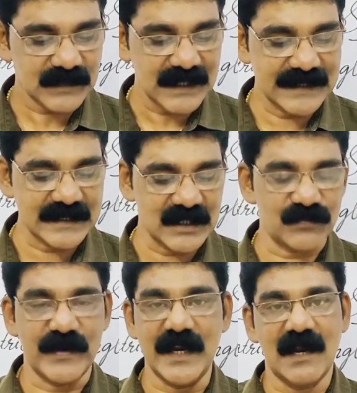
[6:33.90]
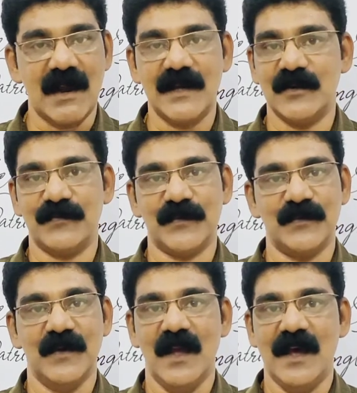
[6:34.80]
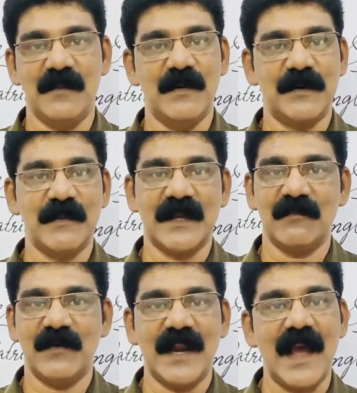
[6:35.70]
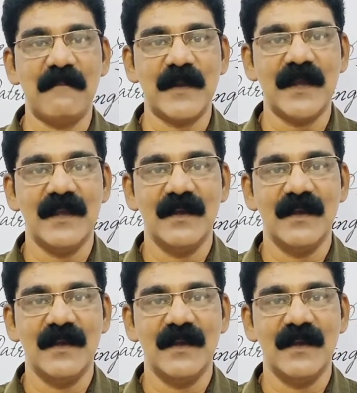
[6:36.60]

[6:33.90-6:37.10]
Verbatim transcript: This is very kind of you. Albert became very happy.